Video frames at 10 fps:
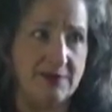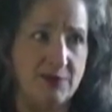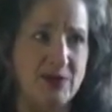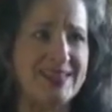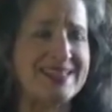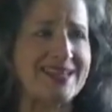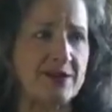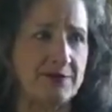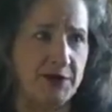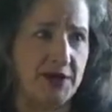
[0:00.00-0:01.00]
With a
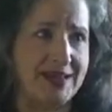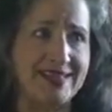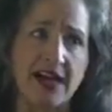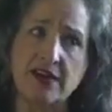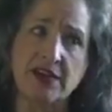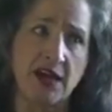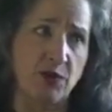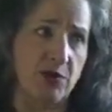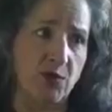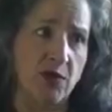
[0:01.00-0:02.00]
cell phone, I can dial
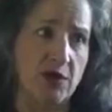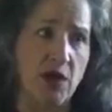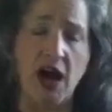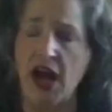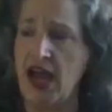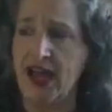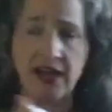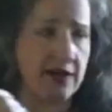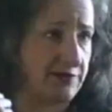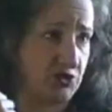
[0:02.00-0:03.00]
911, a
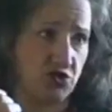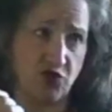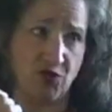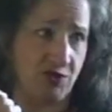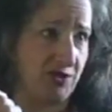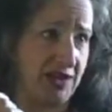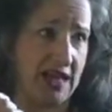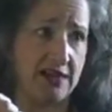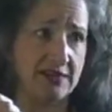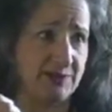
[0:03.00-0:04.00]
heck of a strong-looking
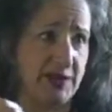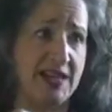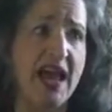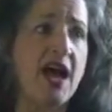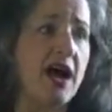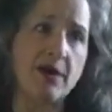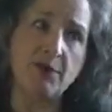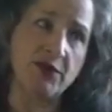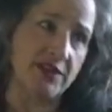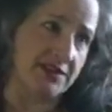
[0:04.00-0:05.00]
husband, I'm
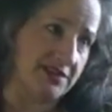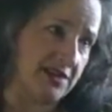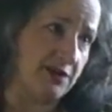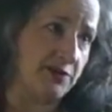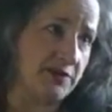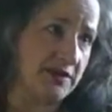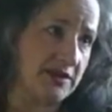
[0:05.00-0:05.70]
more than safe.